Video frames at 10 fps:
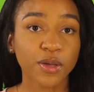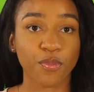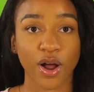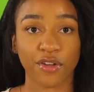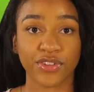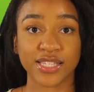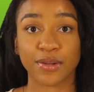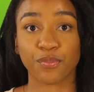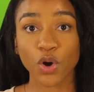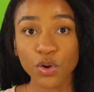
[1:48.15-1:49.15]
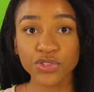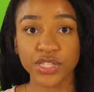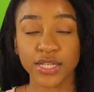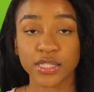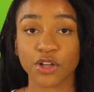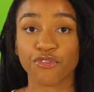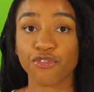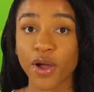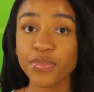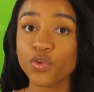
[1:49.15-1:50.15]
the profits and proceeds
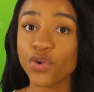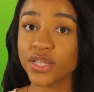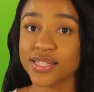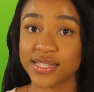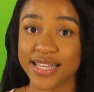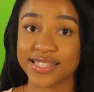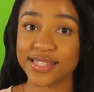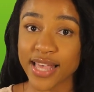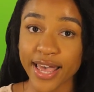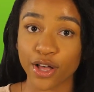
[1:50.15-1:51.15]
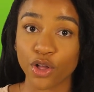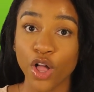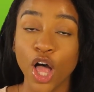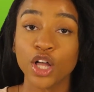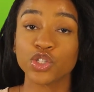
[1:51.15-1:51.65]
from the real estate sale